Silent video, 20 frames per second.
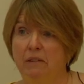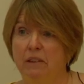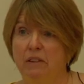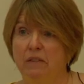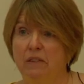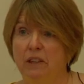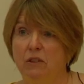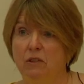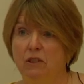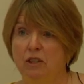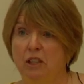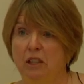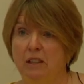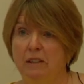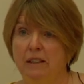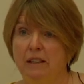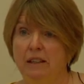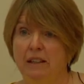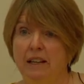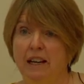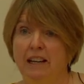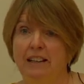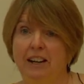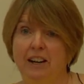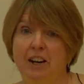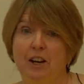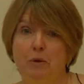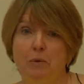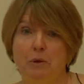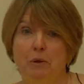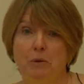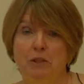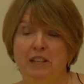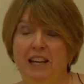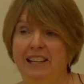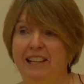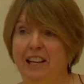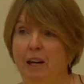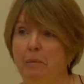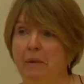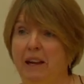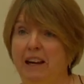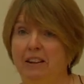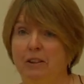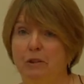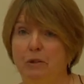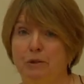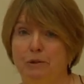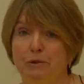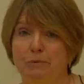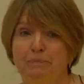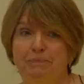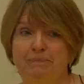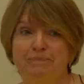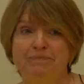for the future. And I hope you'll take up that call.